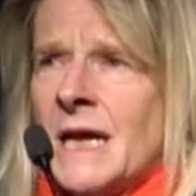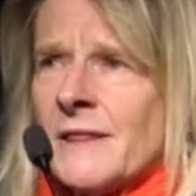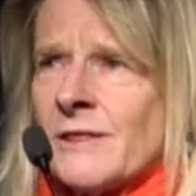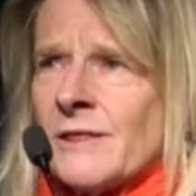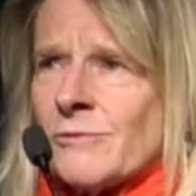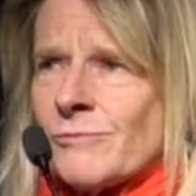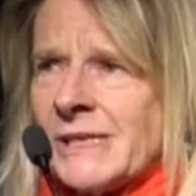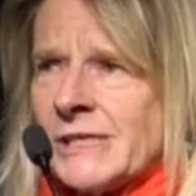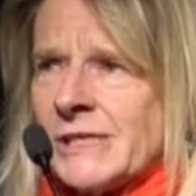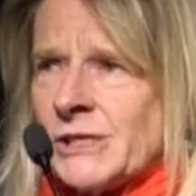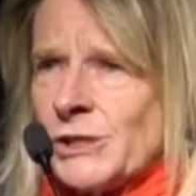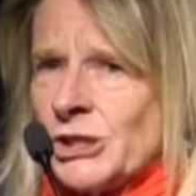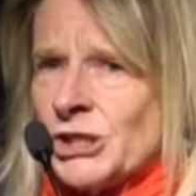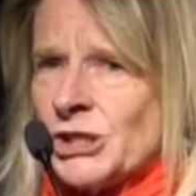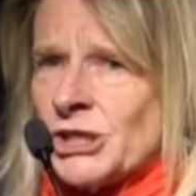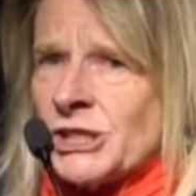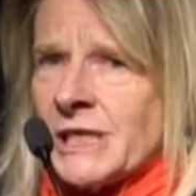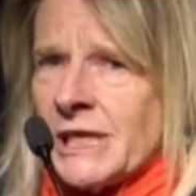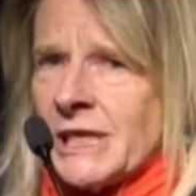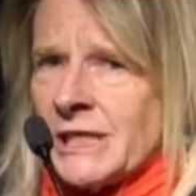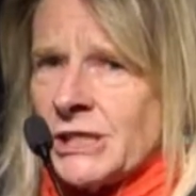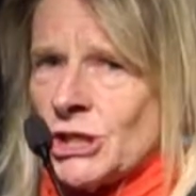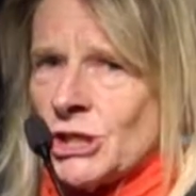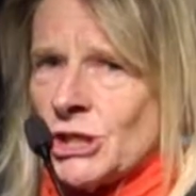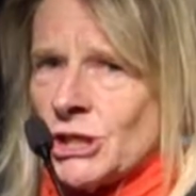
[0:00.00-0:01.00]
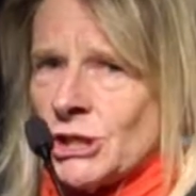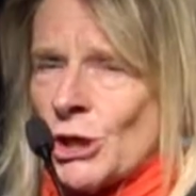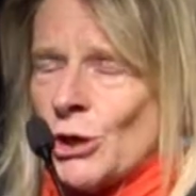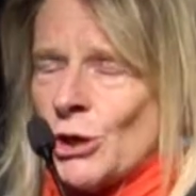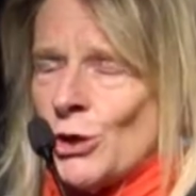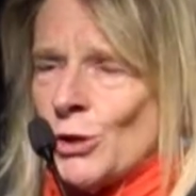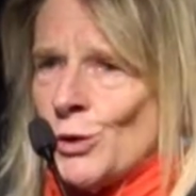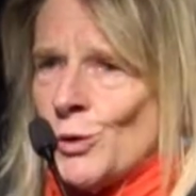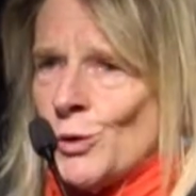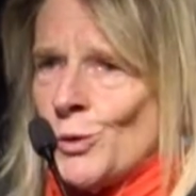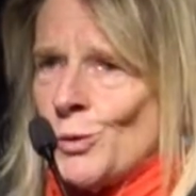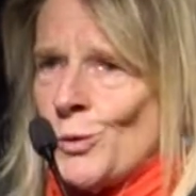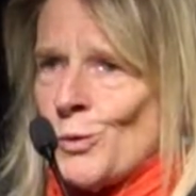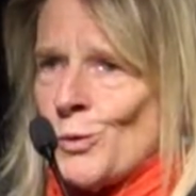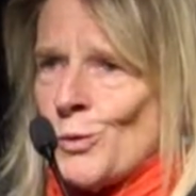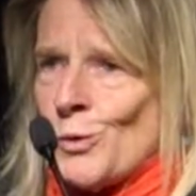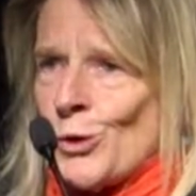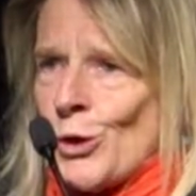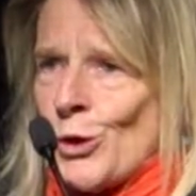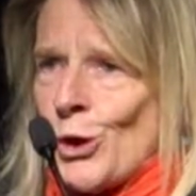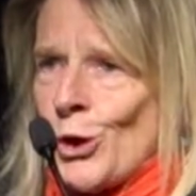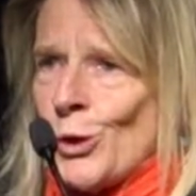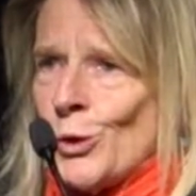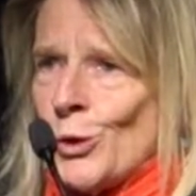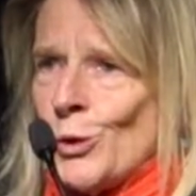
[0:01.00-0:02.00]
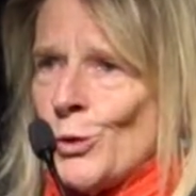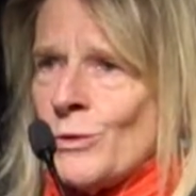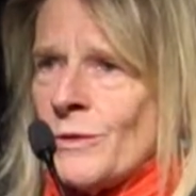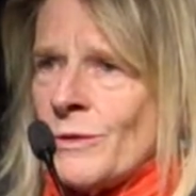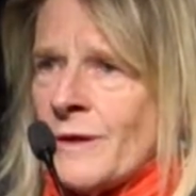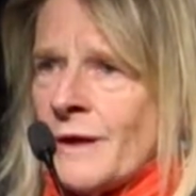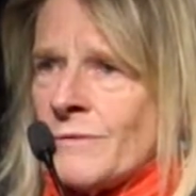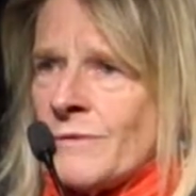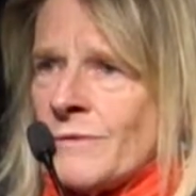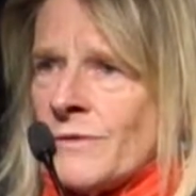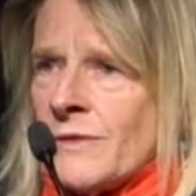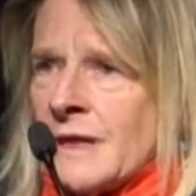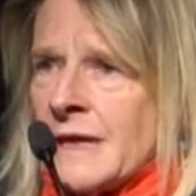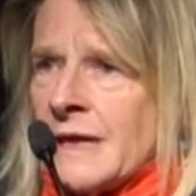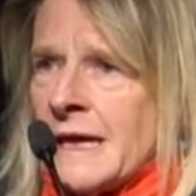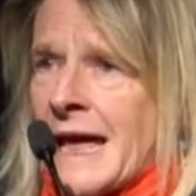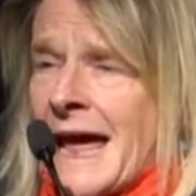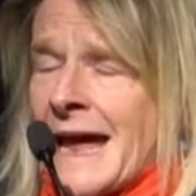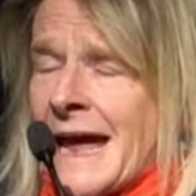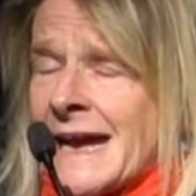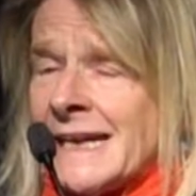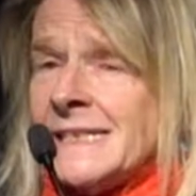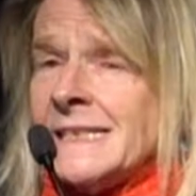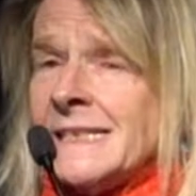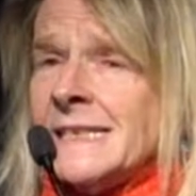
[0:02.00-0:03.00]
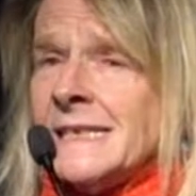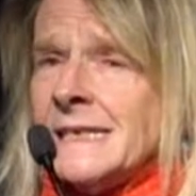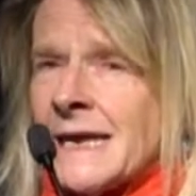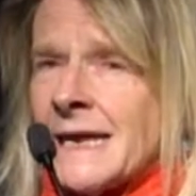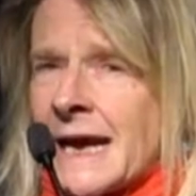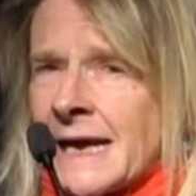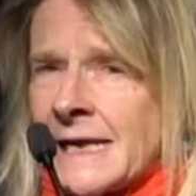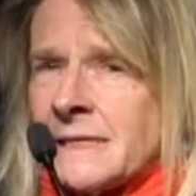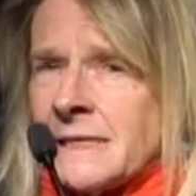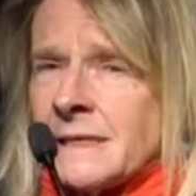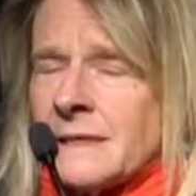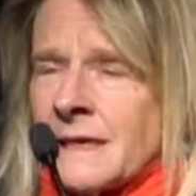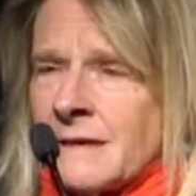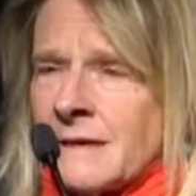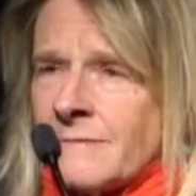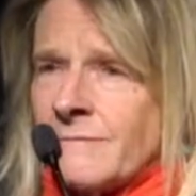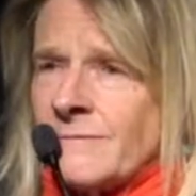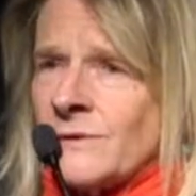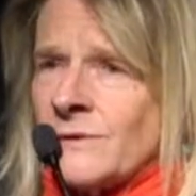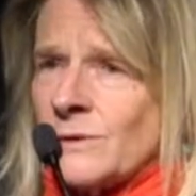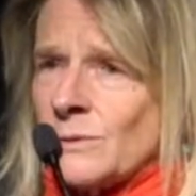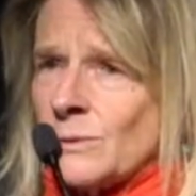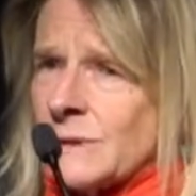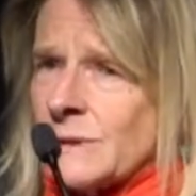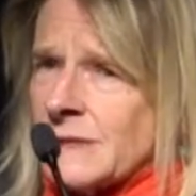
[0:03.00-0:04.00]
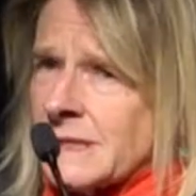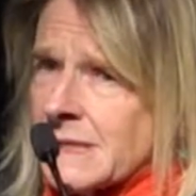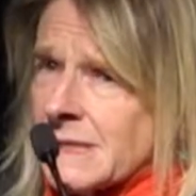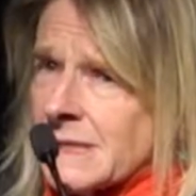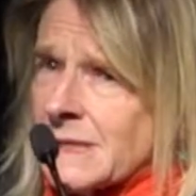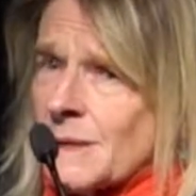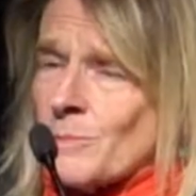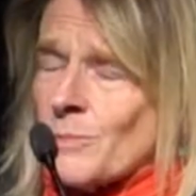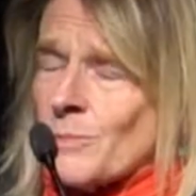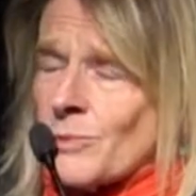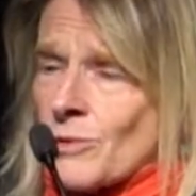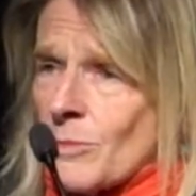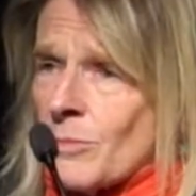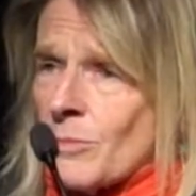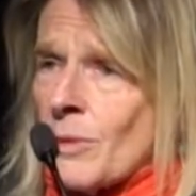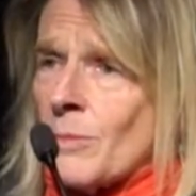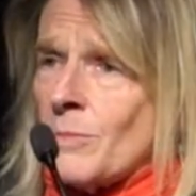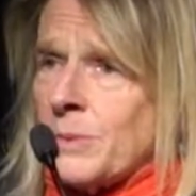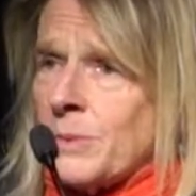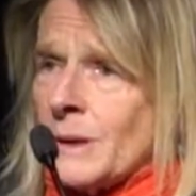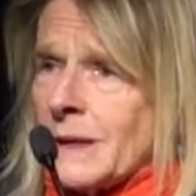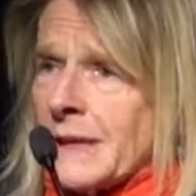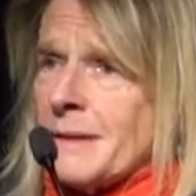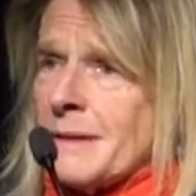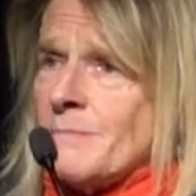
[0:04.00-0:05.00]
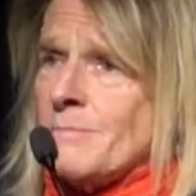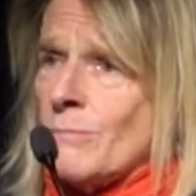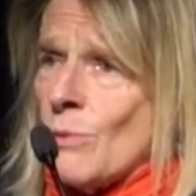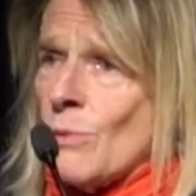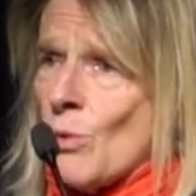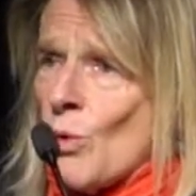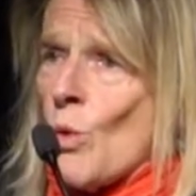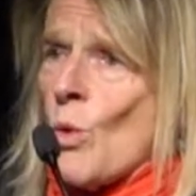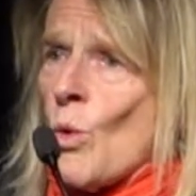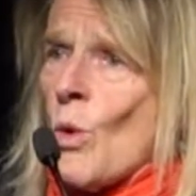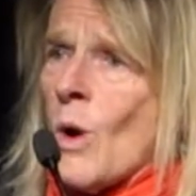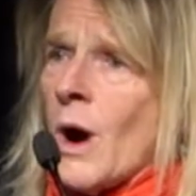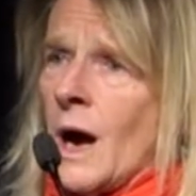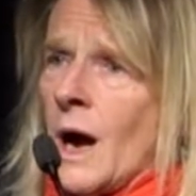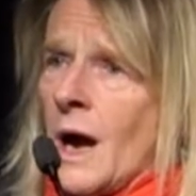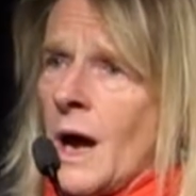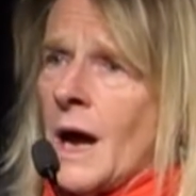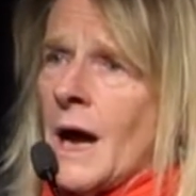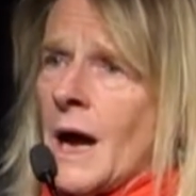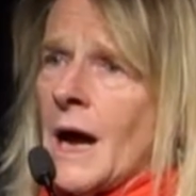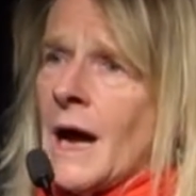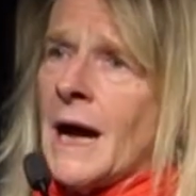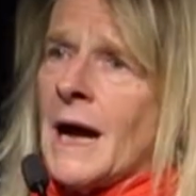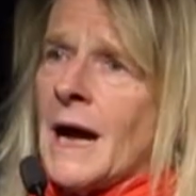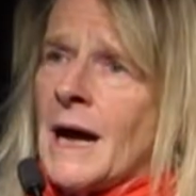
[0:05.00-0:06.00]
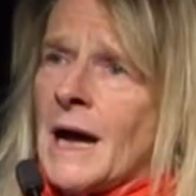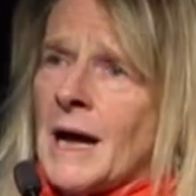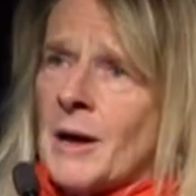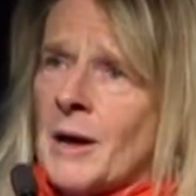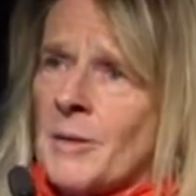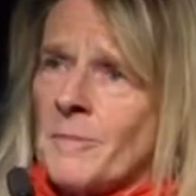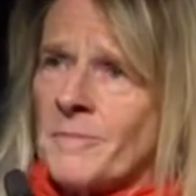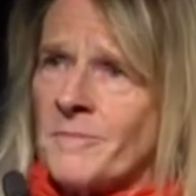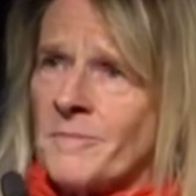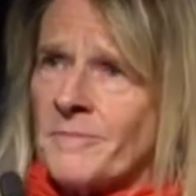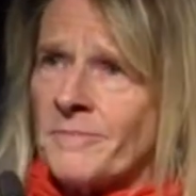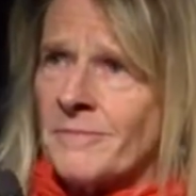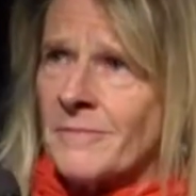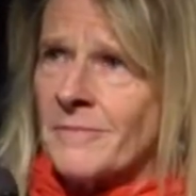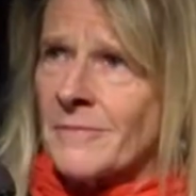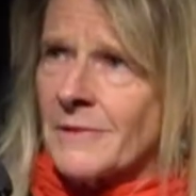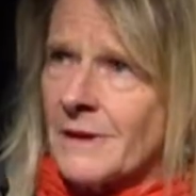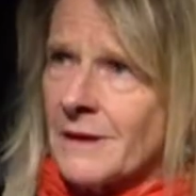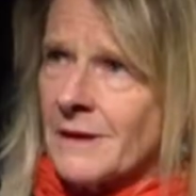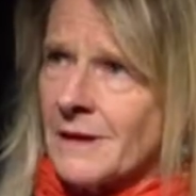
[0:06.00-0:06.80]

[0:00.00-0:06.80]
The research does show, though, that the antenatal influences are probably more Um,